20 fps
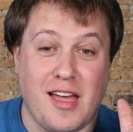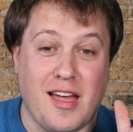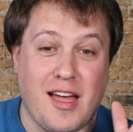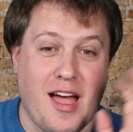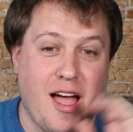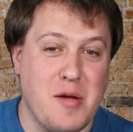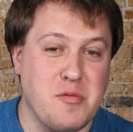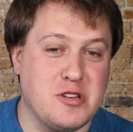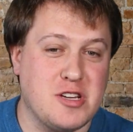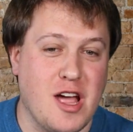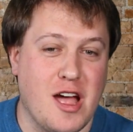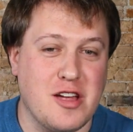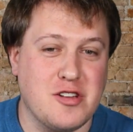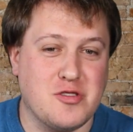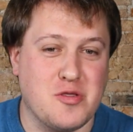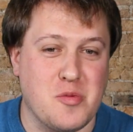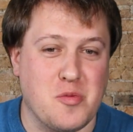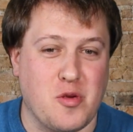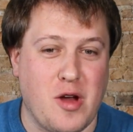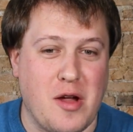I'm Josh
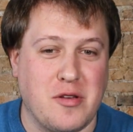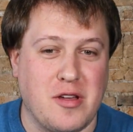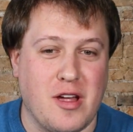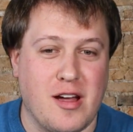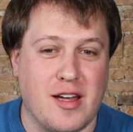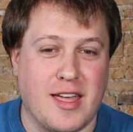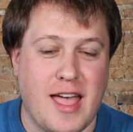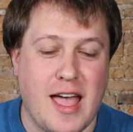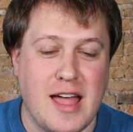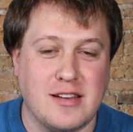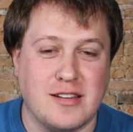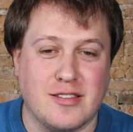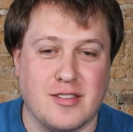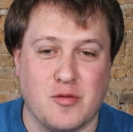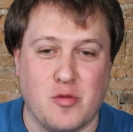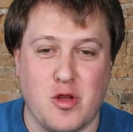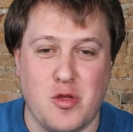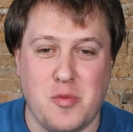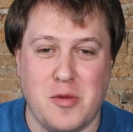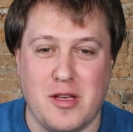hey. from Brown Dog Gadgets,
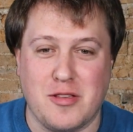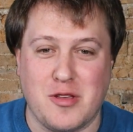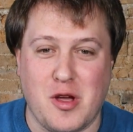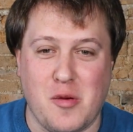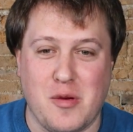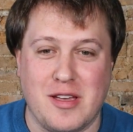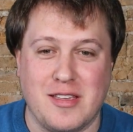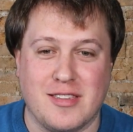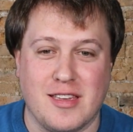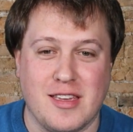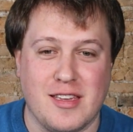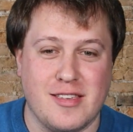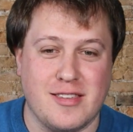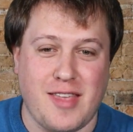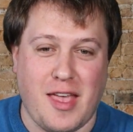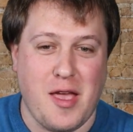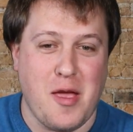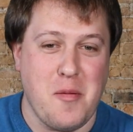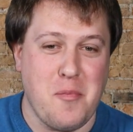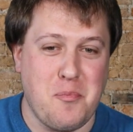and with me, as always,
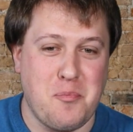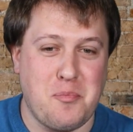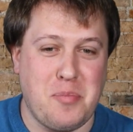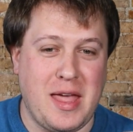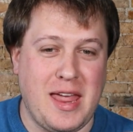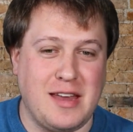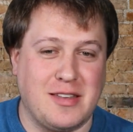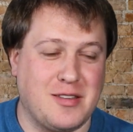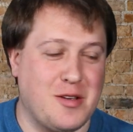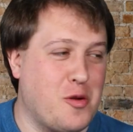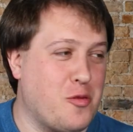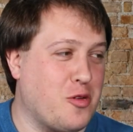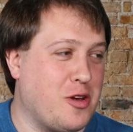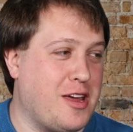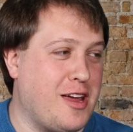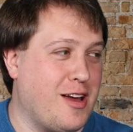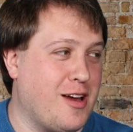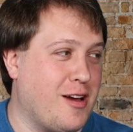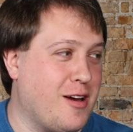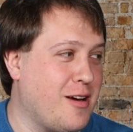is Pete over hey
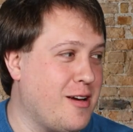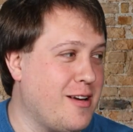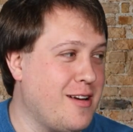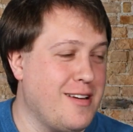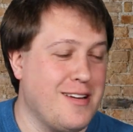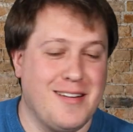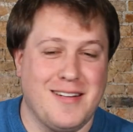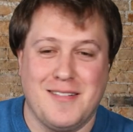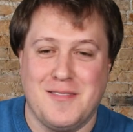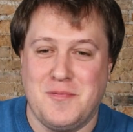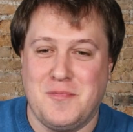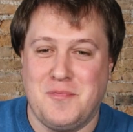here. there, producer